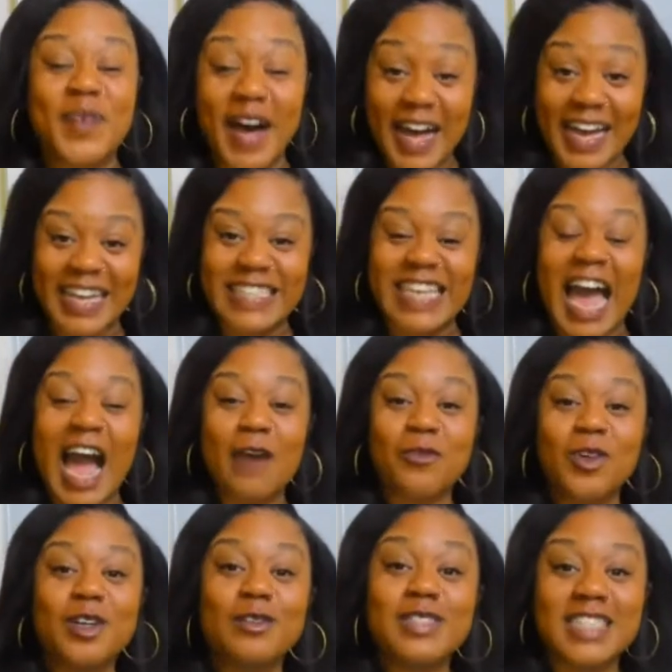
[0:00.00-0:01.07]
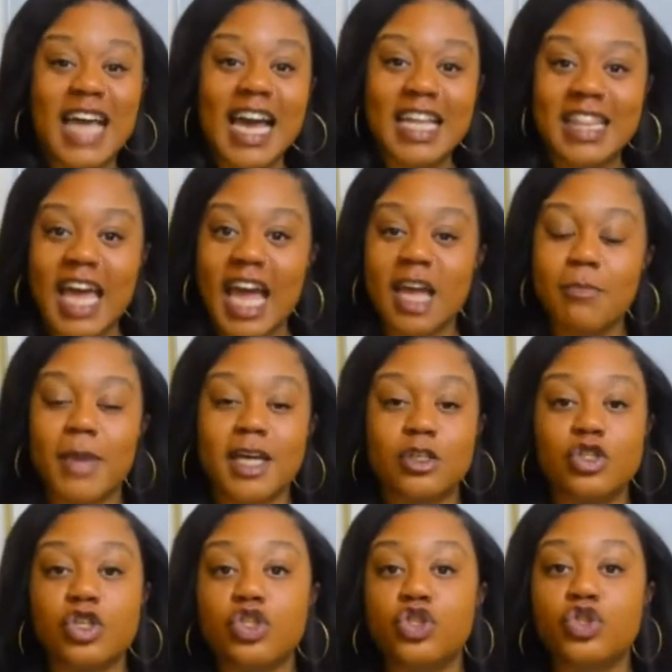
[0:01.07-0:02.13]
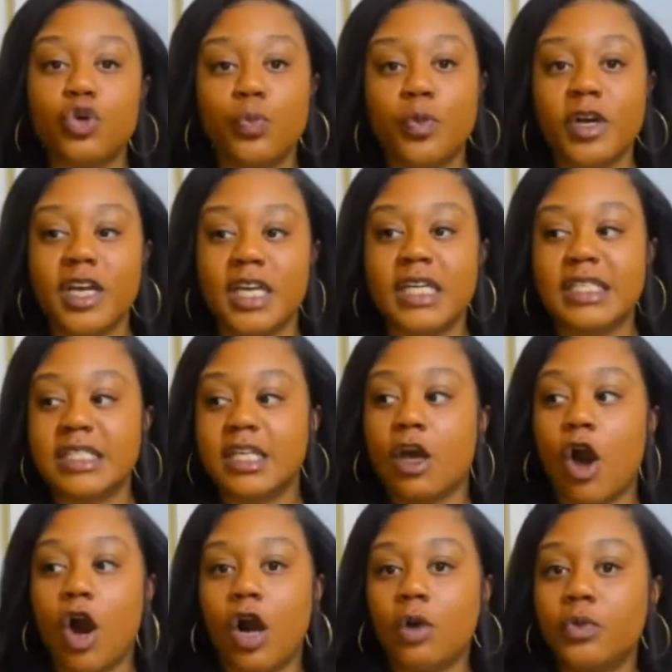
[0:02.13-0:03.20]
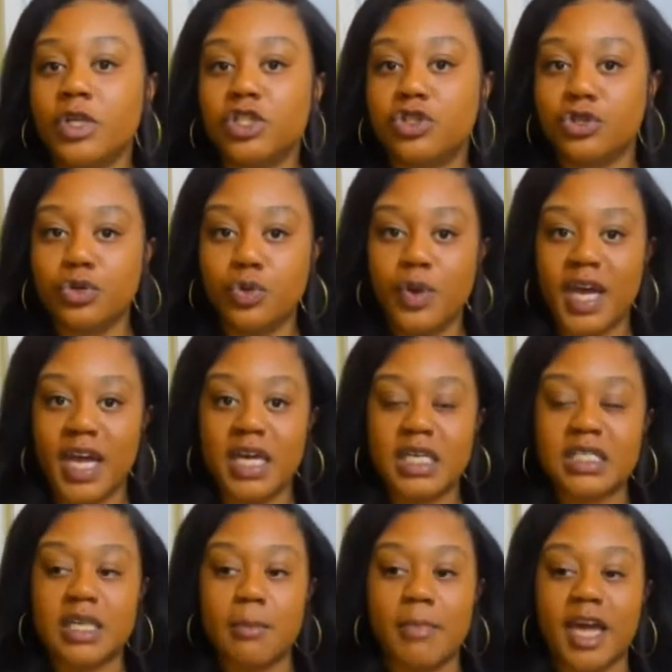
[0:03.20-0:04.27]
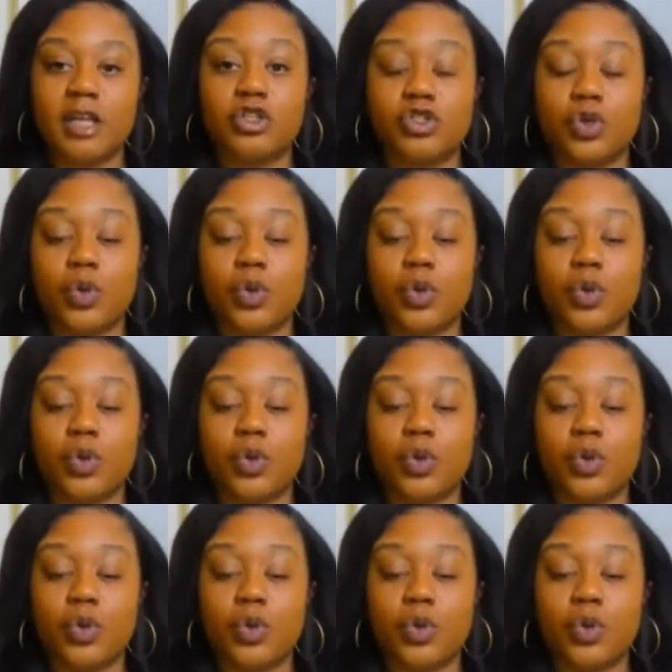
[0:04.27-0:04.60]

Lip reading: But I will say that it makes it super easy. All we do is make